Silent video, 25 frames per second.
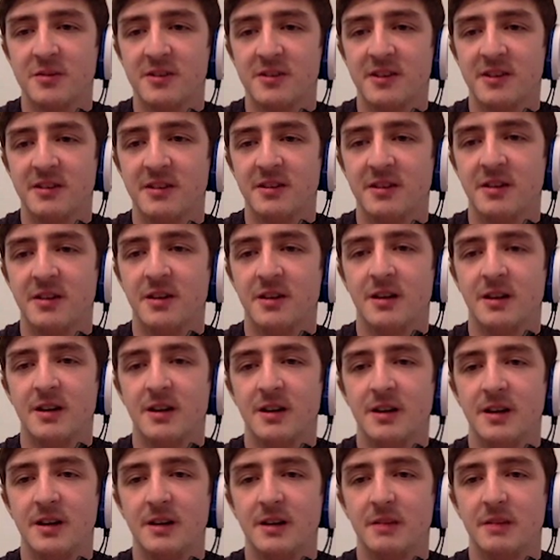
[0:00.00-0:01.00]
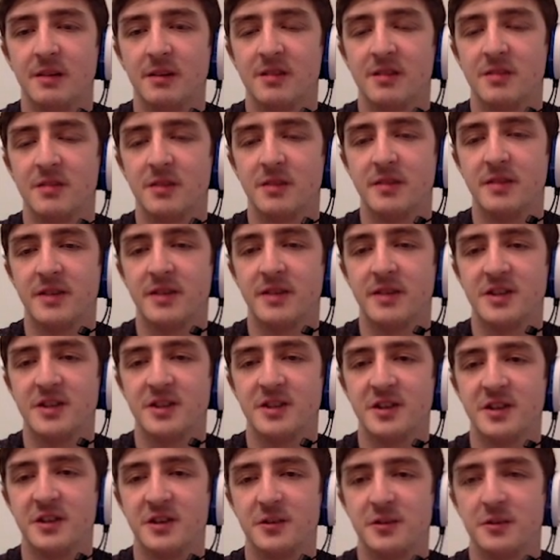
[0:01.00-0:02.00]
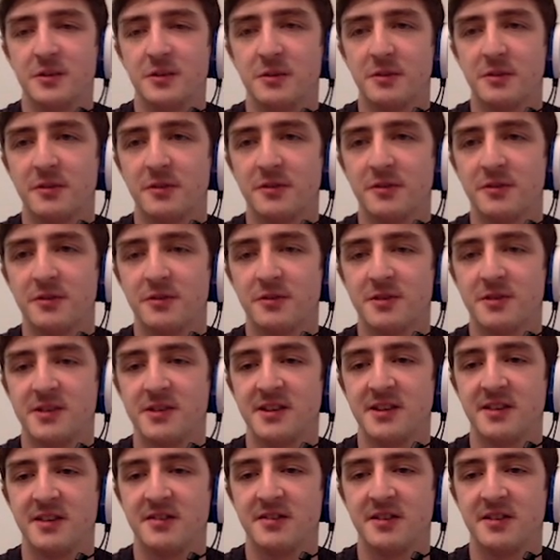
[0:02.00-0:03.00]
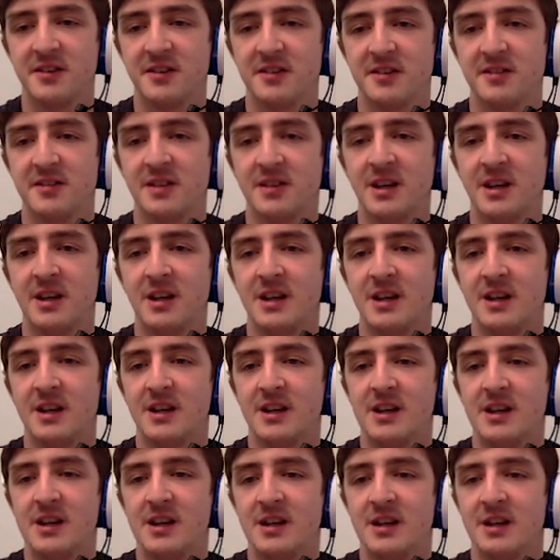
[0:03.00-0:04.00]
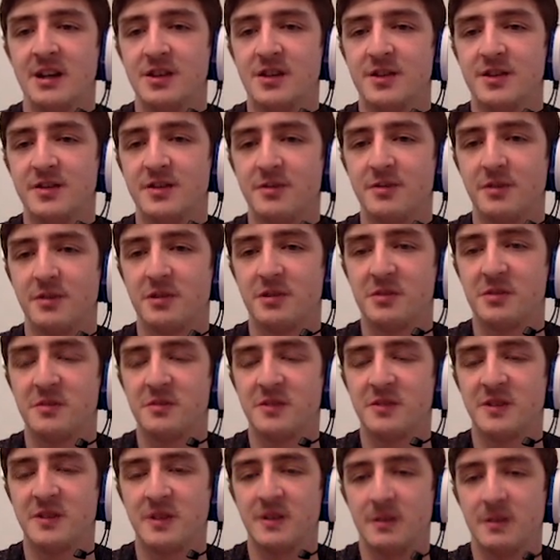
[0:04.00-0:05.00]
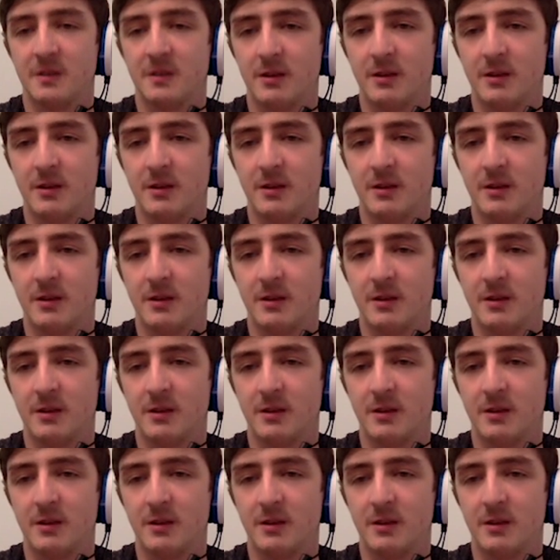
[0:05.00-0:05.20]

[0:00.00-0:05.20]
in. Gets a bit of energy on the Dugong before switching, that's nice. Shiftry comes in,